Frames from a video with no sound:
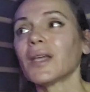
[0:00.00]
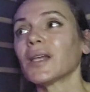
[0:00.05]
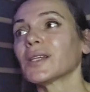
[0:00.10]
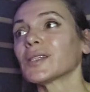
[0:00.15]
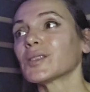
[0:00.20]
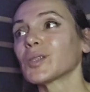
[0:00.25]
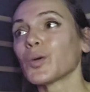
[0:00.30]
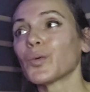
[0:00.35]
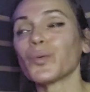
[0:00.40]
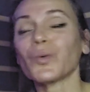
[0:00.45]

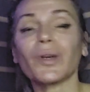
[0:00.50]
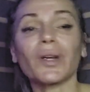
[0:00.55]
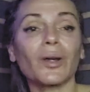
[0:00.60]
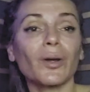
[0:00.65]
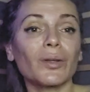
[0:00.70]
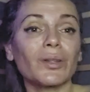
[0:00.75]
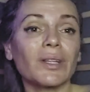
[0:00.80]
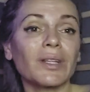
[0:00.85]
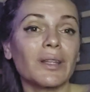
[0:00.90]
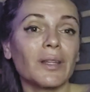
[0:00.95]
So we're
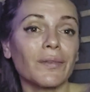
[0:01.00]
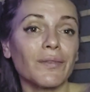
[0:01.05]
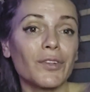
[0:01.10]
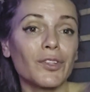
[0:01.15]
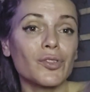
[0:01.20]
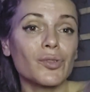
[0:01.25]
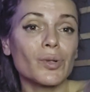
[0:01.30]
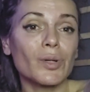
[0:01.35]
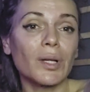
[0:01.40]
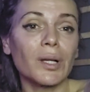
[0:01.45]
going to
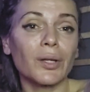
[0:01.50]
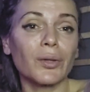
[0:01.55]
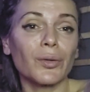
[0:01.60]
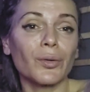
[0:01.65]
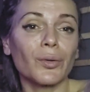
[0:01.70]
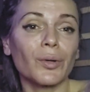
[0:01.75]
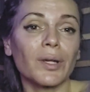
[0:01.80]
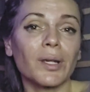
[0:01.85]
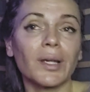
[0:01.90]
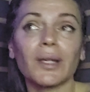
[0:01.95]
individually do
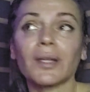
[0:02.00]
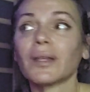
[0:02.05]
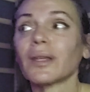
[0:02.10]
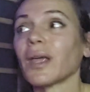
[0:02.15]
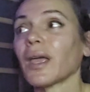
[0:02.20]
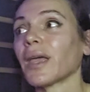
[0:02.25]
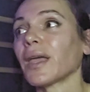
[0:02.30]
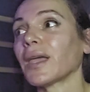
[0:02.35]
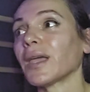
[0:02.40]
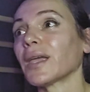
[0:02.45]
it,
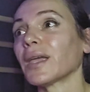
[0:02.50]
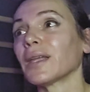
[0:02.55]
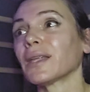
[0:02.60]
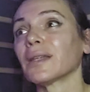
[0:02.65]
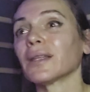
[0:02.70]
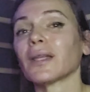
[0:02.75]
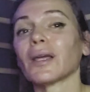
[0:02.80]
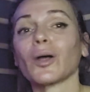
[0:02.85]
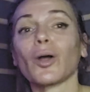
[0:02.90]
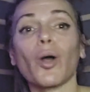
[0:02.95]

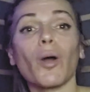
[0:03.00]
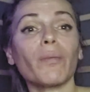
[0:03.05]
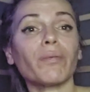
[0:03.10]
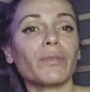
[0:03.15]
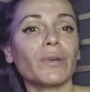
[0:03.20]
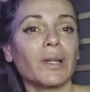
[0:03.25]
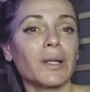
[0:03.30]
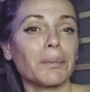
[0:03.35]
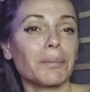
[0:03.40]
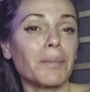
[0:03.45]
and
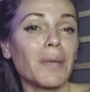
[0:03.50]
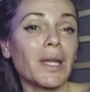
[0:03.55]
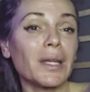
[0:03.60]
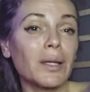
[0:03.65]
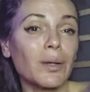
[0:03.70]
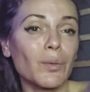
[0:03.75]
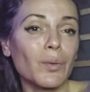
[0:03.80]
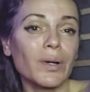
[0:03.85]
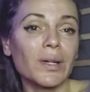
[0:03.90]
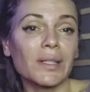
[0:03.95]
hopefully in many
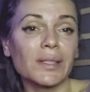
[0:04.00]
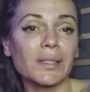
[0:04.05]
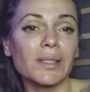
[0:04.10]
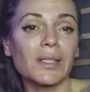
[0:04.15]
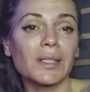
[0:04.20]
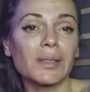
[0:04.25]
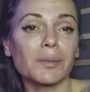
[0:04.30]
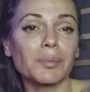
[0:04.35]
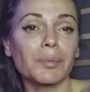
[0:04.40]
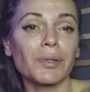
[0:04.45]
ways
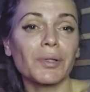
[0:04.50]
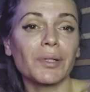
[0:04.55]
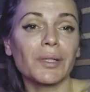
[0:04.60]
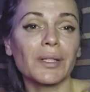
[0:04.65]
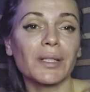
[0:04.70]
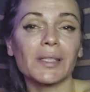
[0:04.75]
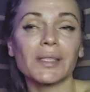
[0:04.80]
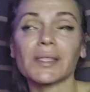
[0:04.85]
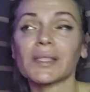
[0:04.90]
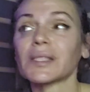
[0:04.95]

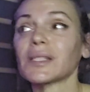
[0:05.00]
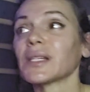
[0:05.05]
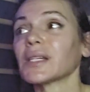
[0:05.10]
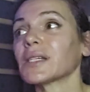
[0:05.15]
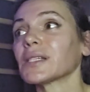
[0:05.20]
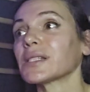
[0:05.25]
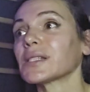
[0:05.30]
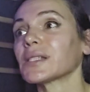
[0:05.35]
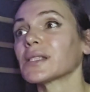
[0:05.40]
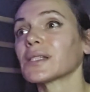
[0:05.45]
experience
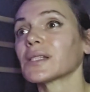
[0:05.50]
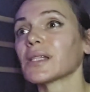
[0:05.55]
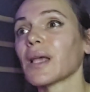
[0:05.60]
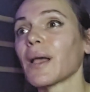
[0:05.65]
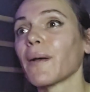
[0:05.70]
this